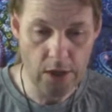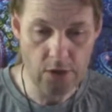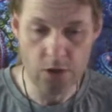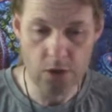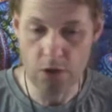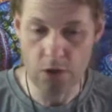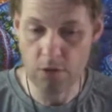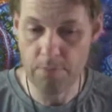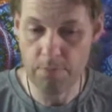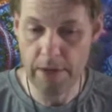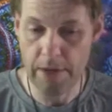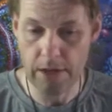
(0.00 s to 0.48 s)
So
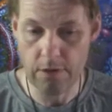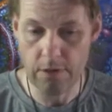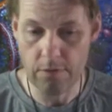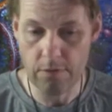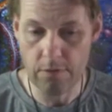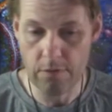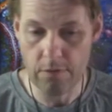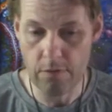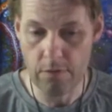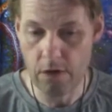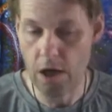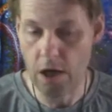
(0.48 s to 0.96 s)
you'd pick
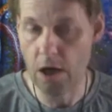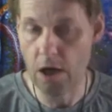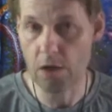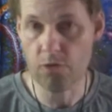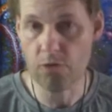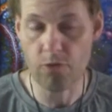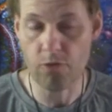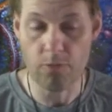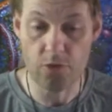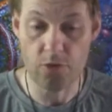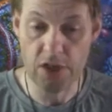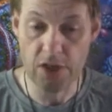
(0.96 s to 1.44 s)
cards
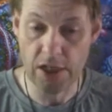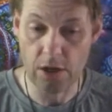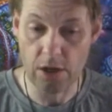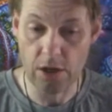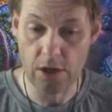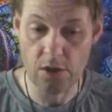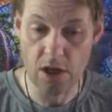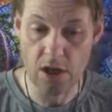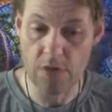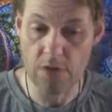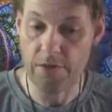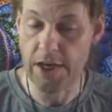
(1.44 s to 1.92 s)
from Shadows
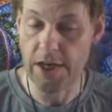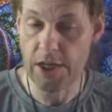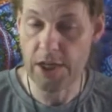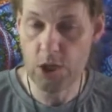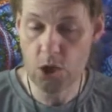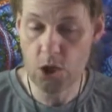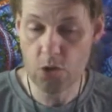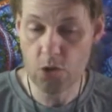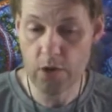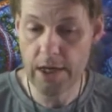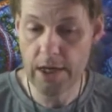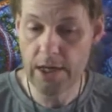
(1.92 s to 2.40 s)
over
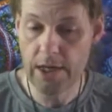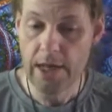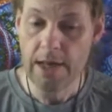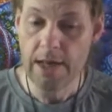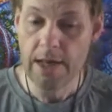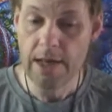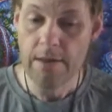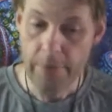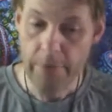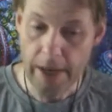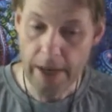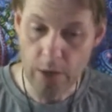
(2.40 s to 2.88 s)
Innistrad,
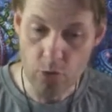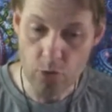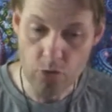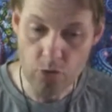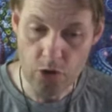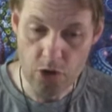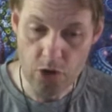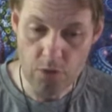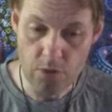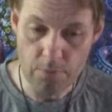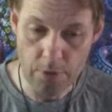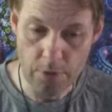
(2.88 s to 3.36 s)

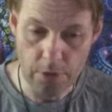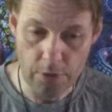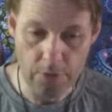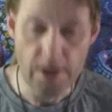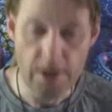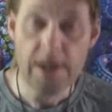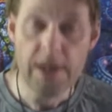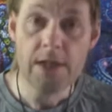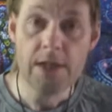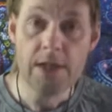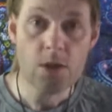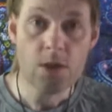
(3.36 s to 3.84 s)
Eldritch Moon,
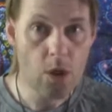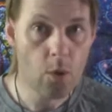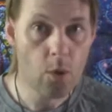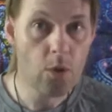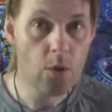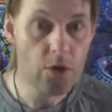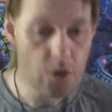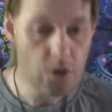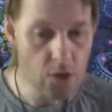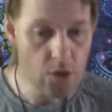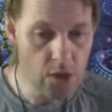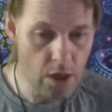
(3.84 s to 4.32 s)
so
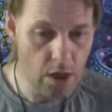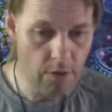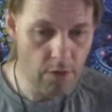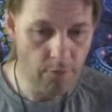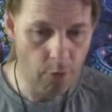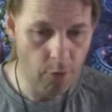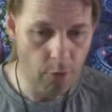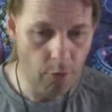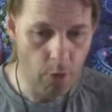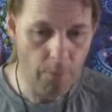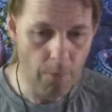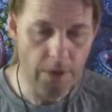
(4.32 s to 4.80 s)
on and so
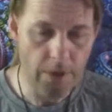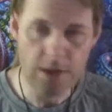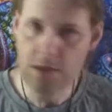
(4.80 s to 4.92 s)
forth.